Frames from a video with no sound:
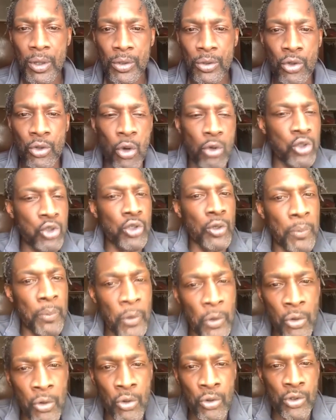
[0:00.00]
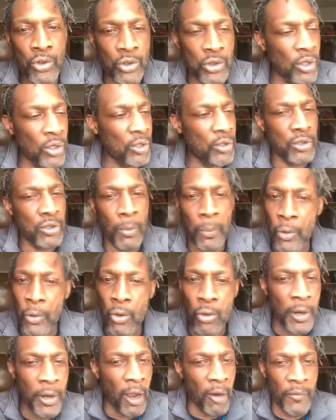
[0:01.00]
You go to the pool, to the
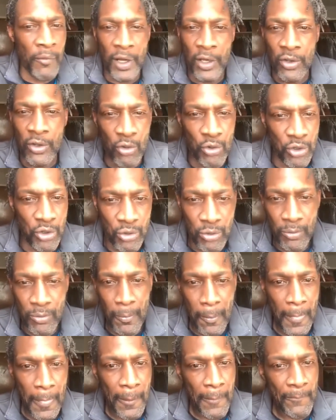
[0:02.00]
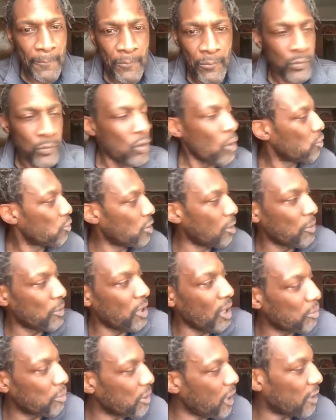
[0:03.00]
pool, they already knew you. Don't come in
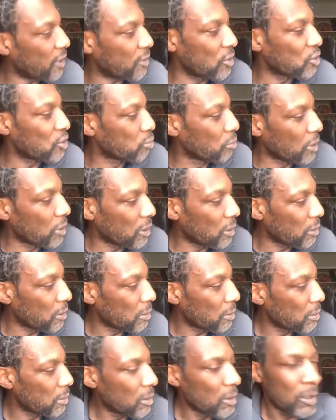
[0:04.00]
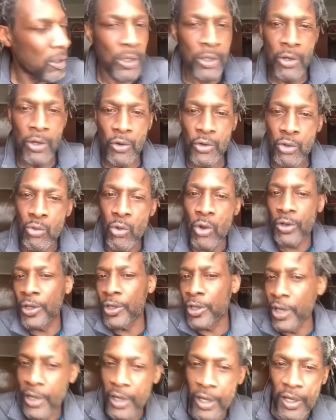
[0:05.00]
here with that this week. You know, you want to
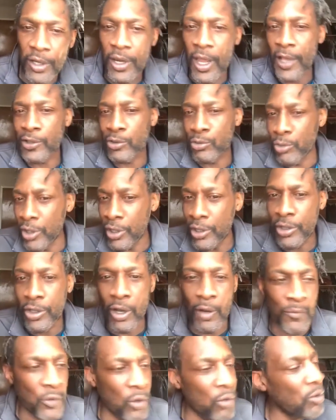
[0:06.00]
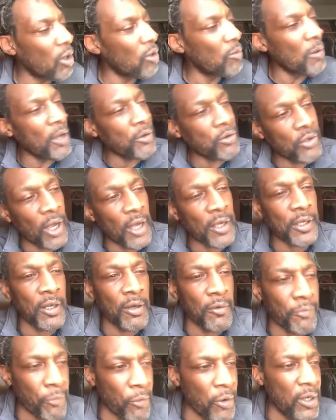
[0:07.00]
get in next week, come through. Yo, man, y'all
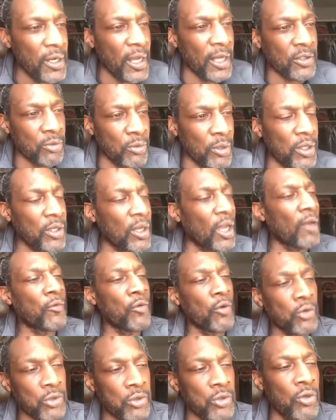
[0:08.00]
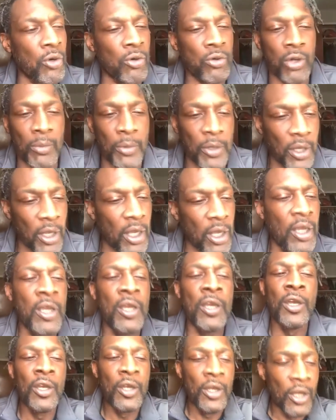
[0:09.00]
getting free next week? Yeah, if you don't, you don't come in here.
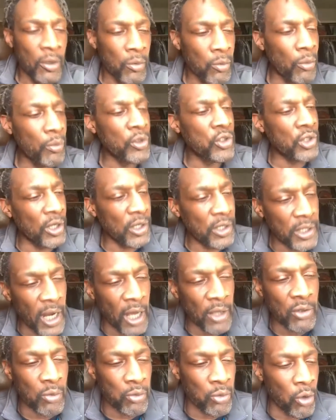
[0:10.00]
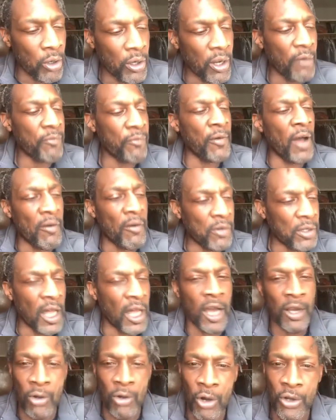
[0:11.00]
And when we say get out the board at five
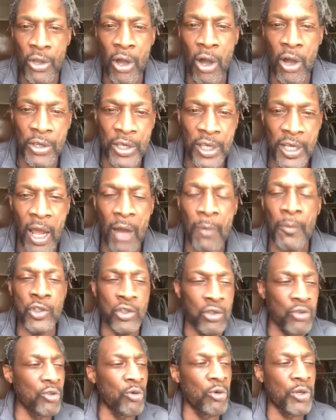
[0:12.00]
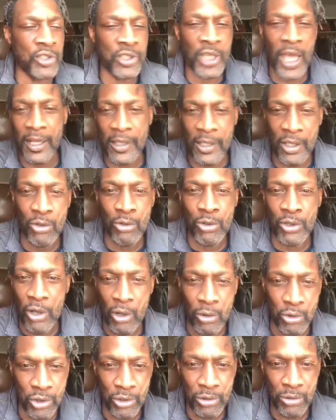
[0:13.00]
o'clock, all y'all get out, but you knew exactly who to
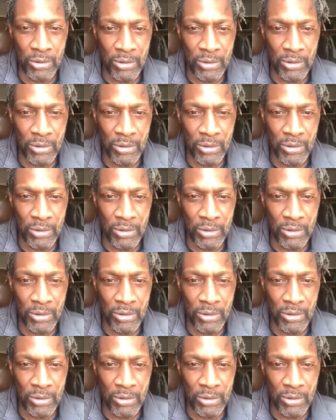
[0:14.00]
go to.